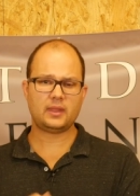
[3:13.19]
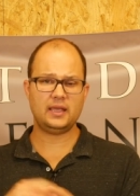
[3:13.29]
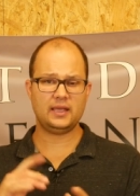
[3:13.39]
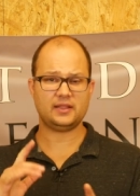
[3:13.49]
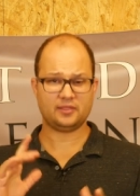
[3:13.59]

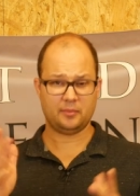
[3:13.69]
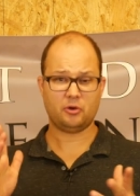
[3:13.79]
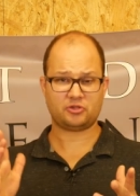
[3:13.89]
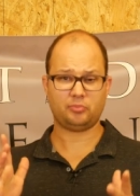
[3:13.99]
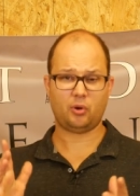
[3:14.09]
it, the
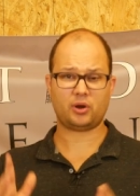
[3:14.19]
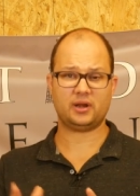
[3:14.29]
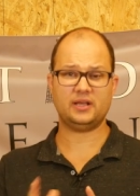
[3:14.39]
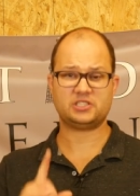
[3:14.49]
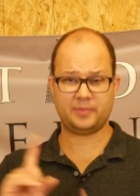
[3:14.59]
most
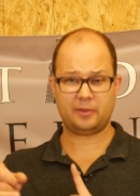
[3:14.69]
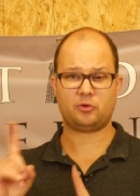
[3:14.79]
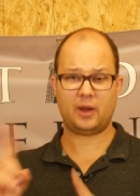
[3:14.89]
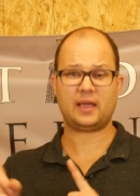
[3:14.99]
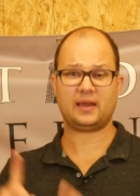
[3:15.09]
important is to be able
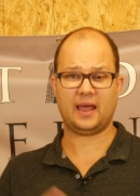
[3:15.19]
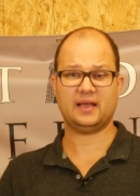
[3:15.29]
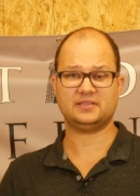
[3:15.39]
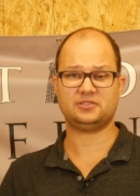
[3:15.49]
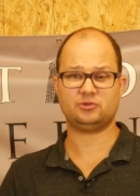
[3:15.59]
to
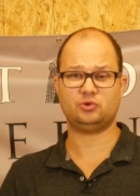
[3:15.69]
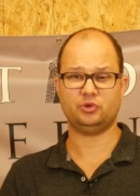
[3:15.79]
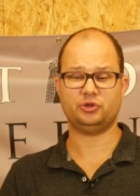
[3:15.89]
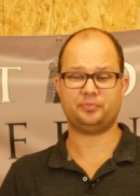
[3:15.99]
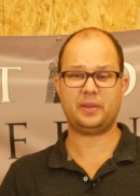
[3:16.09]
recognize
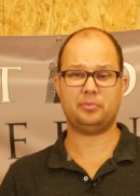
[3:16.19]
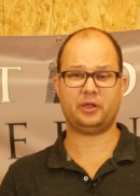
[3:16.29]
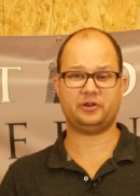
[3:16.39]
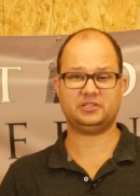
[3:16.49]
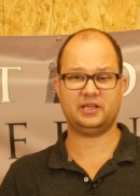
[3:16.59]
your people
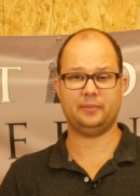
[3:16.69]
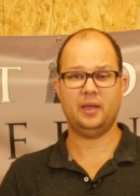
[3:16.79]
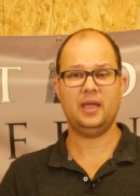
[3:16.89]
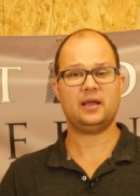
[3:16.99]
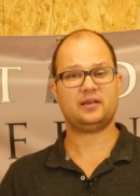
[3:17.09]
on your team.
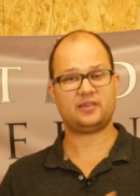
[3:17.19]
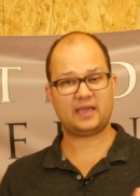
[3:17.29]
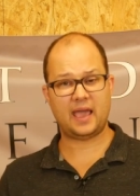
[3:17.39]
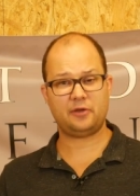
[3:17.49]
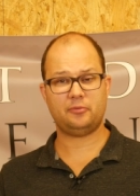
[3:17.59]
Because
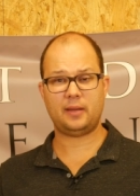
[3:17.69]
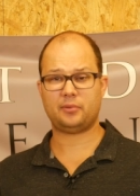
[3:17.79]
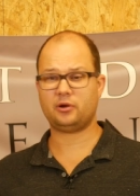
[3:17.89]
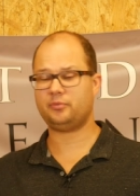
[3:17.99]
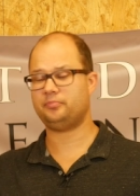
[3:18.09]
again,
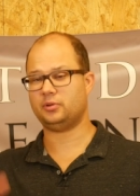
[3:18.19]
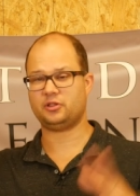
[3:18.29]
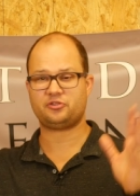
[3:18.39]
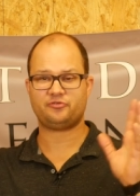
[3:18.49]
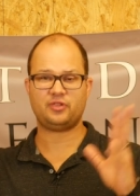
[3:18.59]
remember,
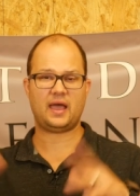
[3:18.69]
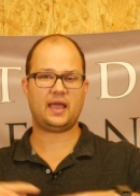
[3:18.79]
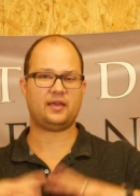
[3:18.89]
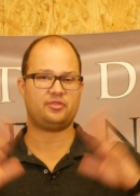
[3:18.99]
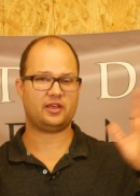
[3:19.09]
bullets are
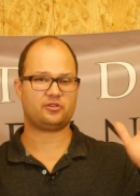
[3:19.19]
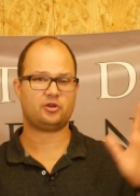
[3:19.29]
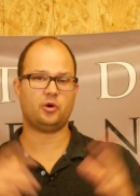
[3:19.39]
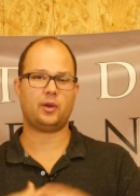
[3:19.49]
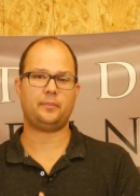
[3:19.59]
flying, things
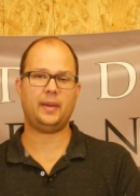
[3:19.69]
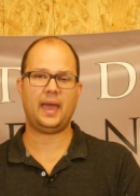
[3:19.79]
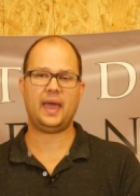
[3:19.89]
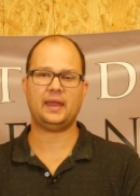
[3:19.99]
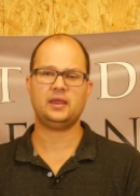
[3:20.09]
are going
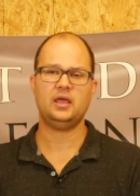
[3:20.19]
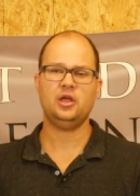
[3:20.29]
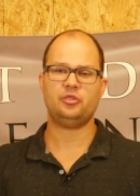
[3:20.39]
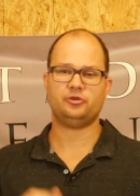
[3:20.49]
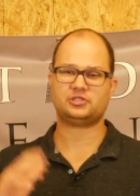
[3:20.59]
bad,
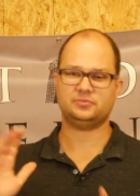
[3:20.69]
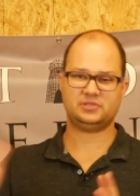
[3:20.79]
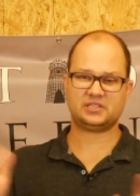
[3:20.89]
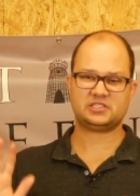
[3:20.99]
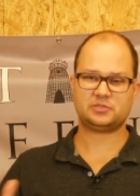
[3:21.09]
there's
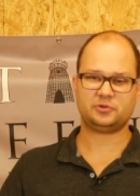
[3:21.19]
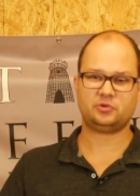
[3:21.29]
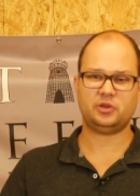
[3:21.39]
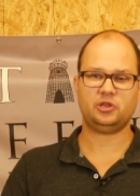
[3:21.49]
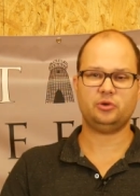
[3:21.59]
some distance
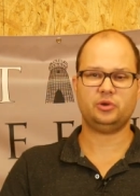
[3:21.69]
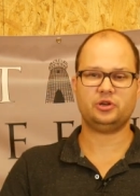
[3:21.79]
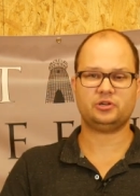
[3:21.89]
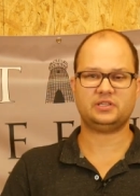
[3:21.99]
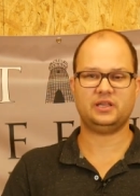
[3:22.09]
between you and
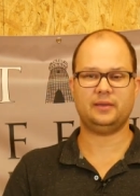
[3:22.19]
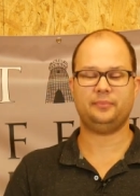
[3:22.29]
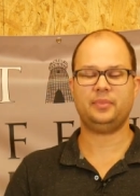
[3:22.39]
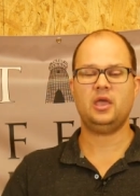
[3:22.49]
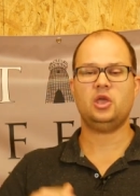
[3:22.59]
your
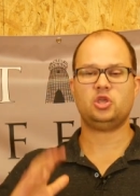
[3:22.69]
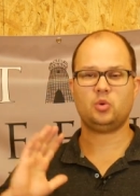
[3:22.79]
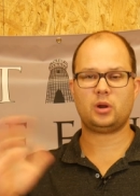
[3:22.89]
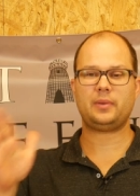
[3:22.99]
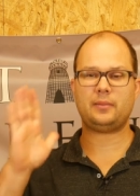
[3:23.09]
team.
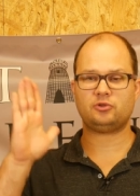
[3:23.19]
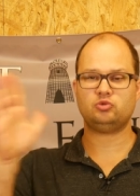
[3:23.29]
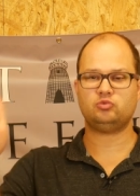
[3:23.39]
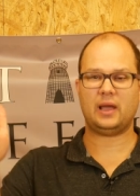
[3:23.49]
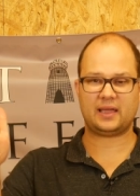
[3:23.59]
You want to be able
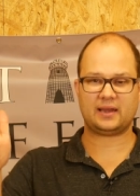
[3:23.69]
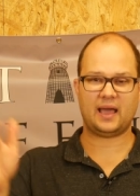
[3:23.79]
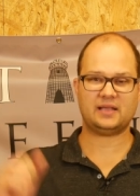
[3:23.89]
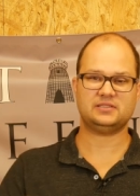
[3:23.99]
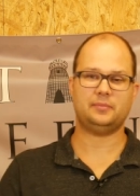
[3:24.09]
to
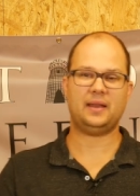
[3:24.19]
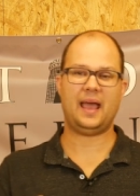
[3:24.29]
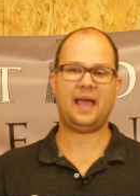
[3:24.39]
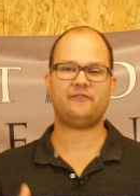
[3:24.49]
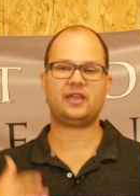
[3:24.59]
recognize them, and
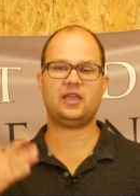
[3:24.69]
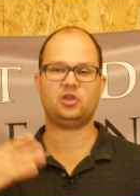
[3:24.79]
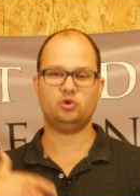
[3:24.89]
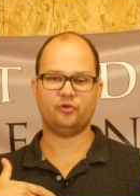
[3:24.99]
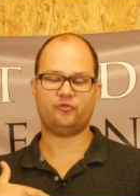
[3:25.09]
having a
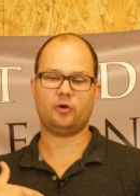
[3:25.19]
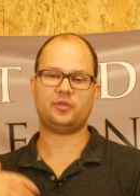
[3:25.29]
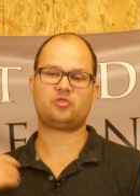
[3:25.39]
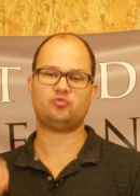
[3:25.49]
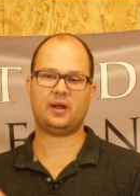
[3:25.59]
uniform
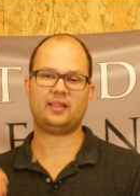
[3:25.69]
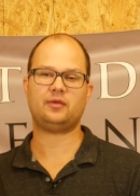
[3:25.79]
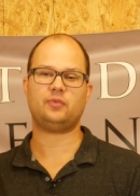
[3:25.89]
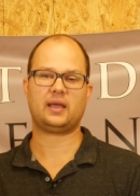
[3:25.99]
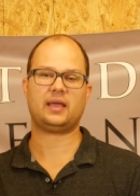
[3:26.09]
that's
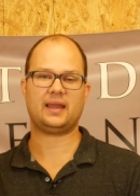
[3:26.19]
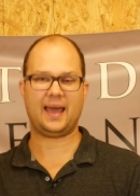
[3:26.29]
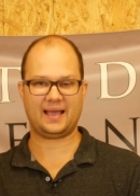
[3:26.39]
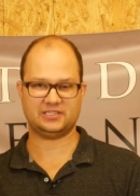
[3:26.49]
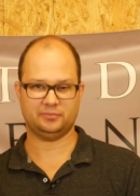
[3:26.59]
readily
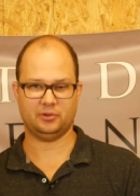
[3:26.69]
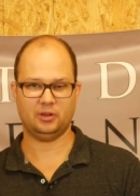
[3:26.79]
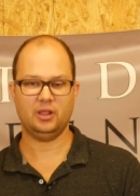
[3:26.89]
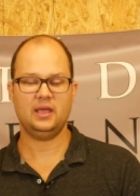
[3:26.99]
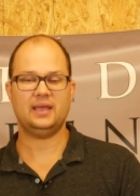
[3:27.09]
recognizable